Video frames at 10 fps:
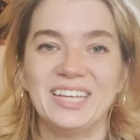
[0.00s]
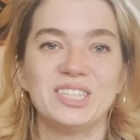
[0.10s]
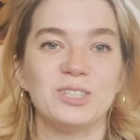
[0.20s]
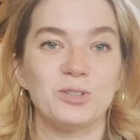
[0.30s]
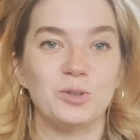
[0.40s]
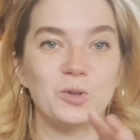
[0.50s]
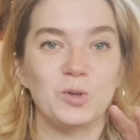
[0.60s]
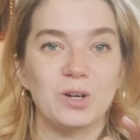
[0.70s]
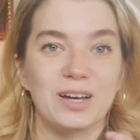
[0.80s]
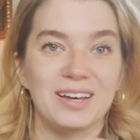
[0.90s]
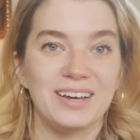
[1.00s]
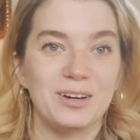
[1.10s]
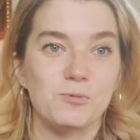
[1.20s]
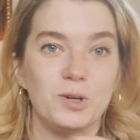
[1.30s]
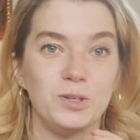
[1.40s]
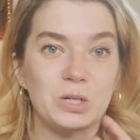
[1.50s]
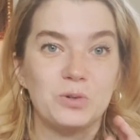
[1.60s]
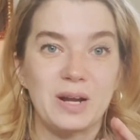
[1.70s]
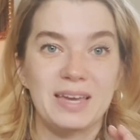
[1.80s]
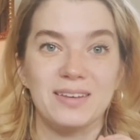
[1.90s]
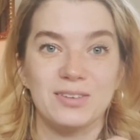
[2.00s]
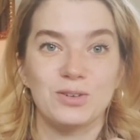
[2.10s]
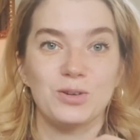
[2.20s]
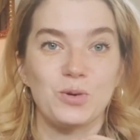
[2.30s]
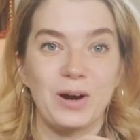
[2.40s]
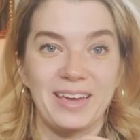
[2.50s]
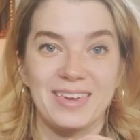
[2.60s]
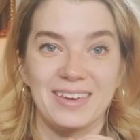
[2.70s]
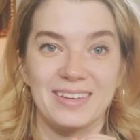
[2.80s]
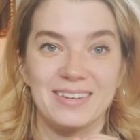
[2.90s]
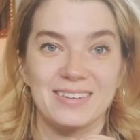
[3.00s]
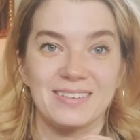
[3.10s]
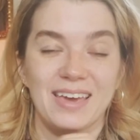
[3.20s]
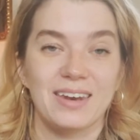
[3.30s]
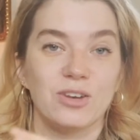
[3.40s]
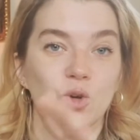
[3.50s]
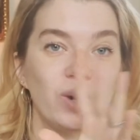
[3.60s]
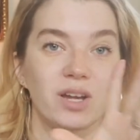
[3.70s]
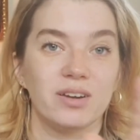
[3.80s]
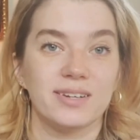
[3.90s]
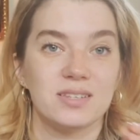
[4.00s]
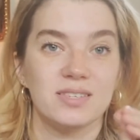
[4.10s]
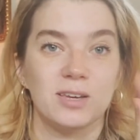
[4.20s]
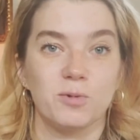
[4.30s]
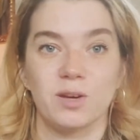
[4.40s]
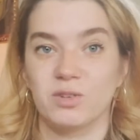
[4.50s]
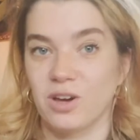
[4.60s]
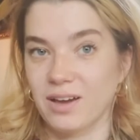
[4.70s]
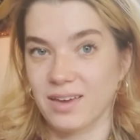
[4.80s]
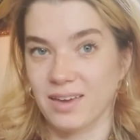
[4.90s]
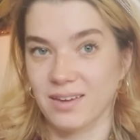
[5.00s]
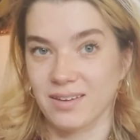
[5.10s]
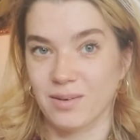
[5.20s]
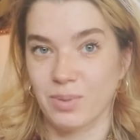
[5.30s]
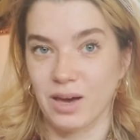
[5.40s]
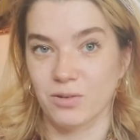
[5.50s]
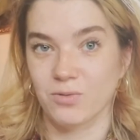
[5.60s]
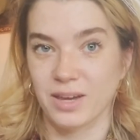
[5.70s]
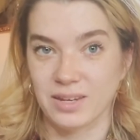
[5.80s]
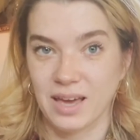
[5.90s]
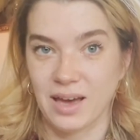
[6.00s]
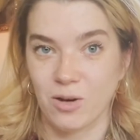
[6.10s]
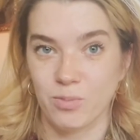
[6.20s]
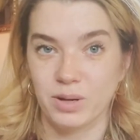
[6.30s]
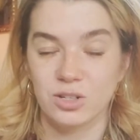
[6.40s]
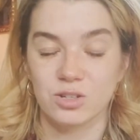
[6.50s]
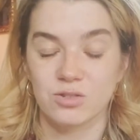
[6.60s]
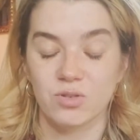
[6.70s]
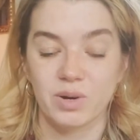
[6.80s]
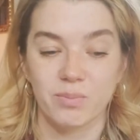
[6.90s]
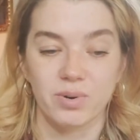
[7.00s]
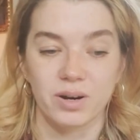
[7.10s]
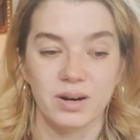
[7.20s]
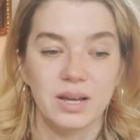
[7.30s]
So when you're creating your UI kit, and you might not understand what I'm talking about right now, but just remember,